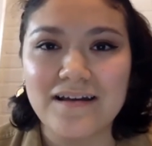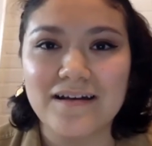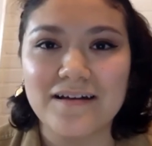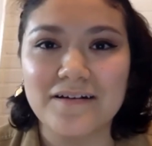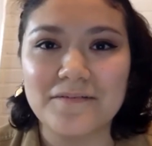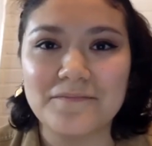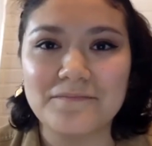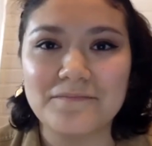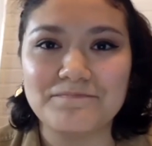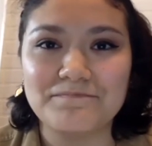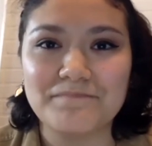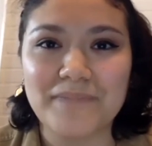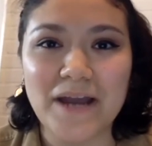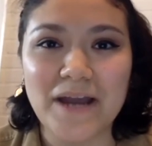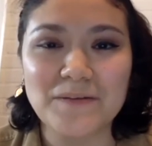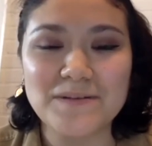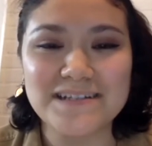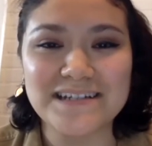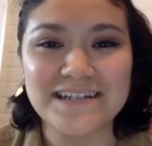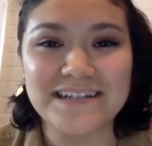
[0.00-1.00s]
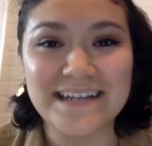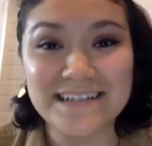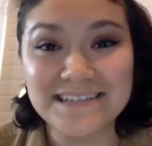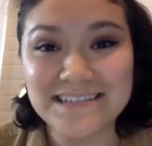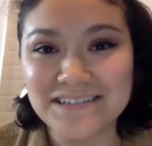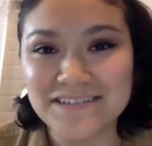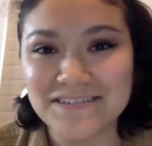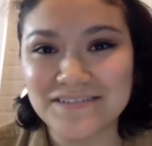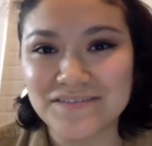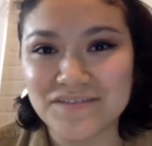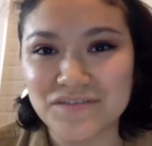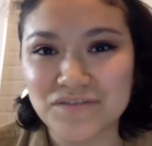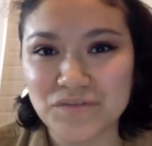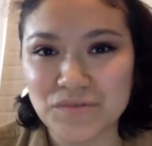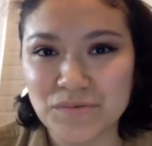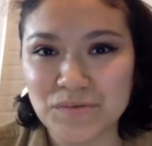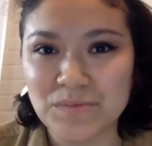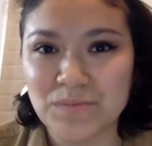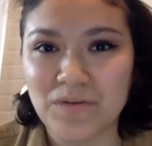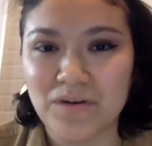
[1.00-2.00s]
I was connected
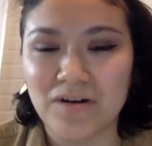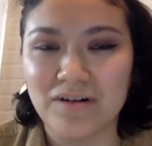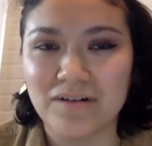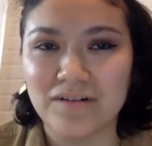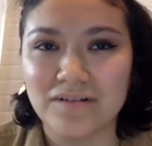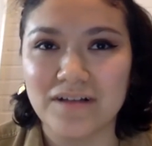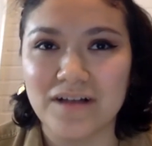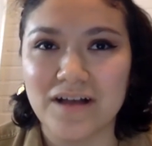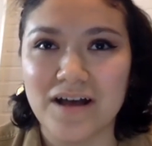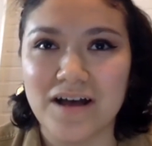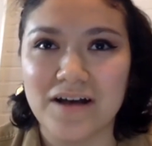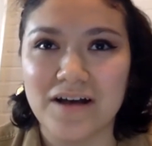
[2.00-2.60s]
through DMAHL